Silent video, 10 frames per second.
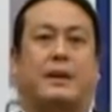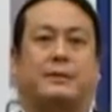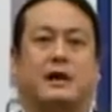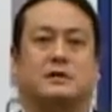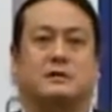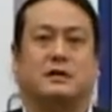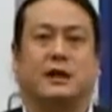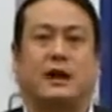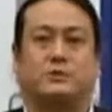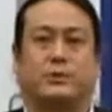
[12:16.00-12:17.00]
applications that
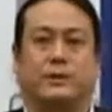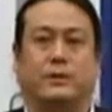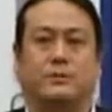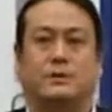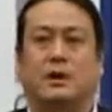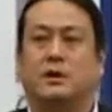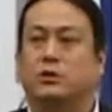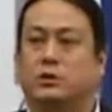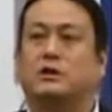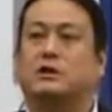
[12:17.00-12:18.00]
they actually use,
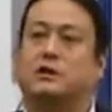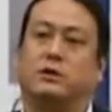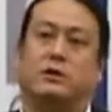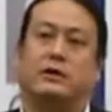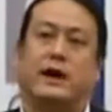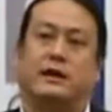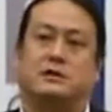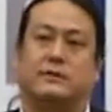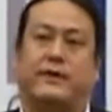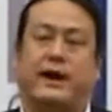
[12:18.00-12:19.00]
you could conclude that that
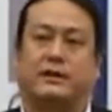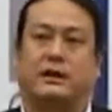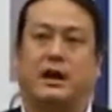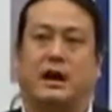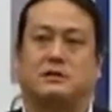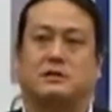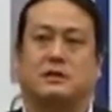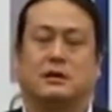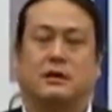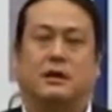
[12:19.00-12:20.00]
is, in fact, the case.
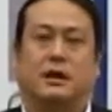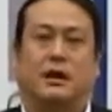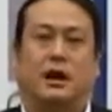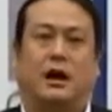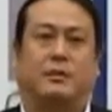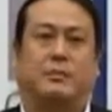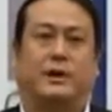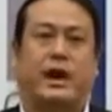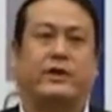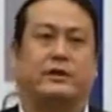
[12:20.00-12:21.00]

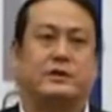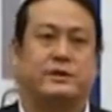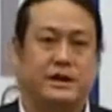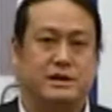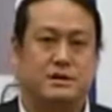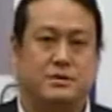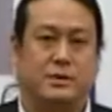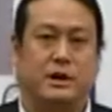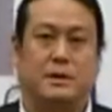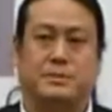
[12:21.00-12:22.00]
But I think this
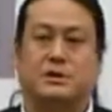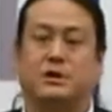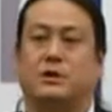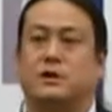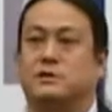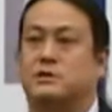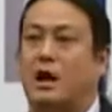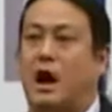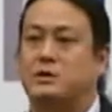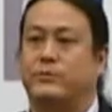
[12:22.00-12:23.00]
really obscures
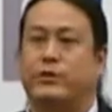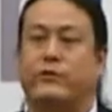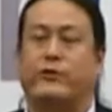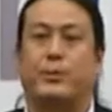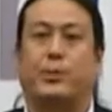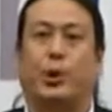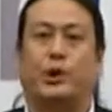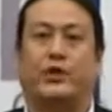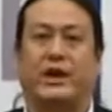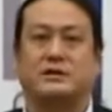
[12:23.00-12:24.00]
some very, very
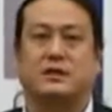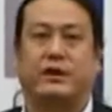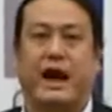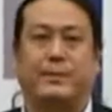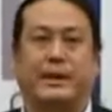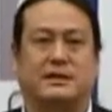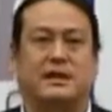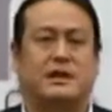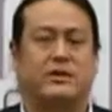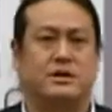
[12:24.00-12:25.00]
important things that are happening. As I
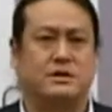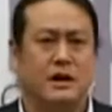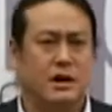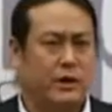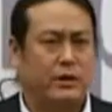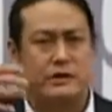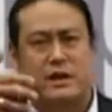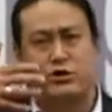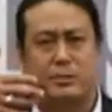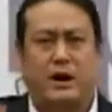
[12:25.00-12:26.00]
said, there's a real
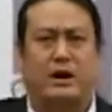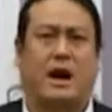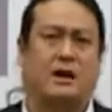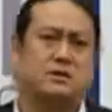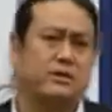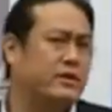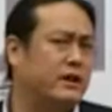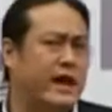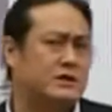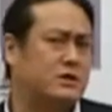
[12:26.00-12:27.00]
central paradox. Over the
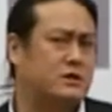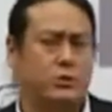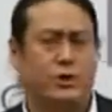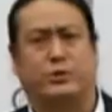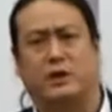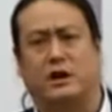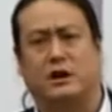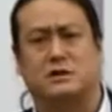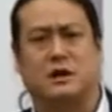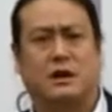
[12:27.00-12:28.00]
last two or three
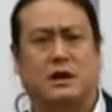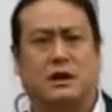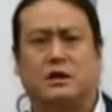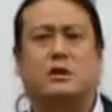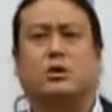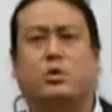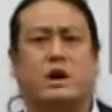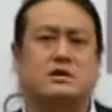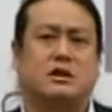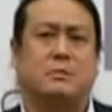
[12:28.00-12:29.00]
years, there's no
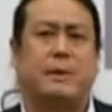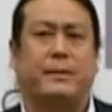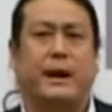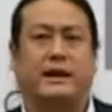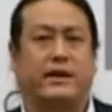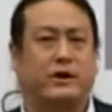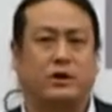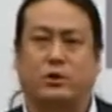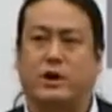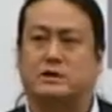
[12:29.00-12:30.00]
question in my mind, I think
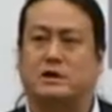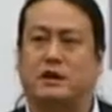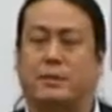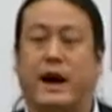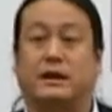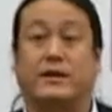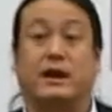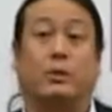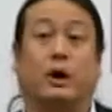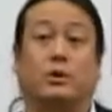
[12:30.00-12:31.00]
no question in the mind of
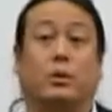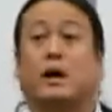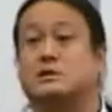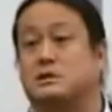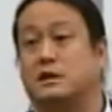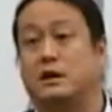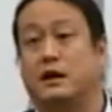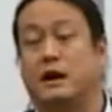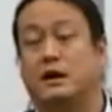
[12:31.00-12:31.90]
anyone who watches the internet,